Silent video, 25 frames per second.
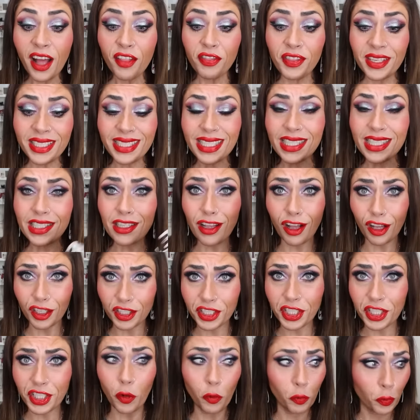This is
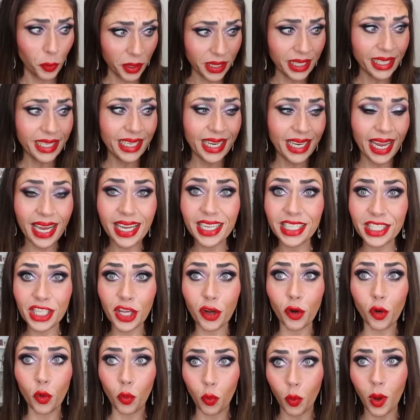also really nice
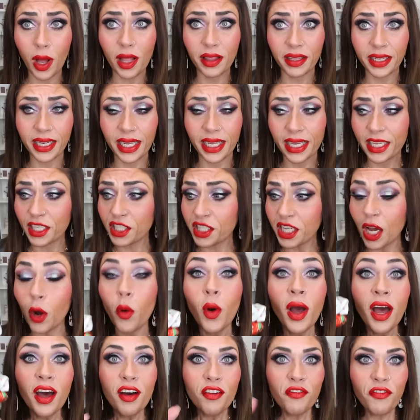quality. So
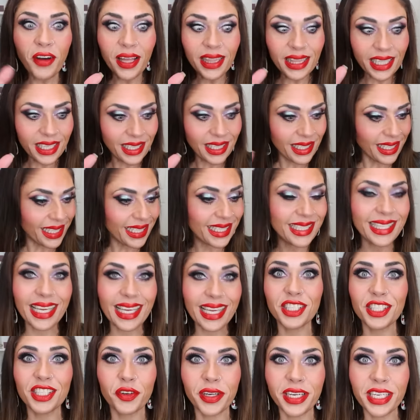fun little
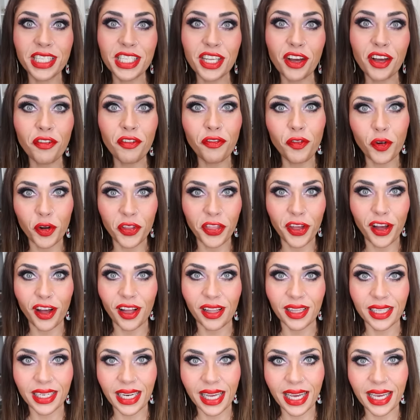accessories for the
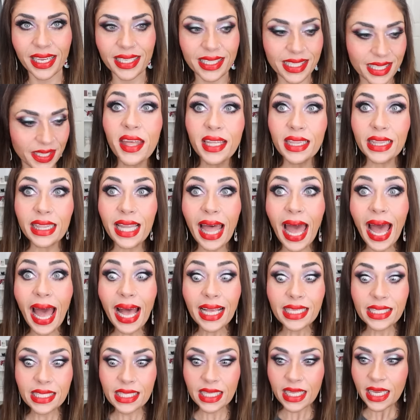holidays. And then
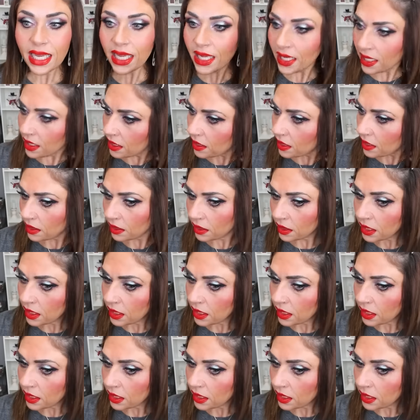lastly